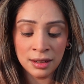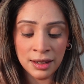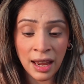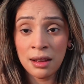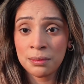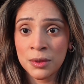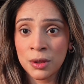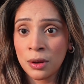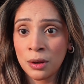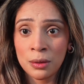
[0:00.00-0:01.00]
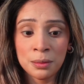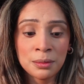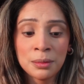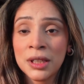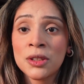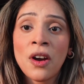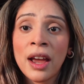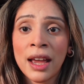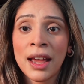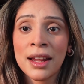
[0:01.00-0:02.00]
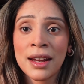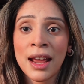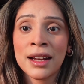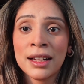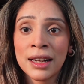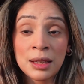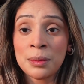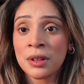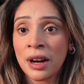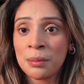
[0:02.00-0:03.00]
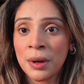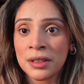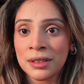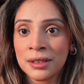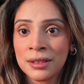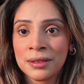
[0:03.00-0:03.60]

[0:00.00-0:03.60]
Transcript: yeah, so please go ahead and click subscribe button.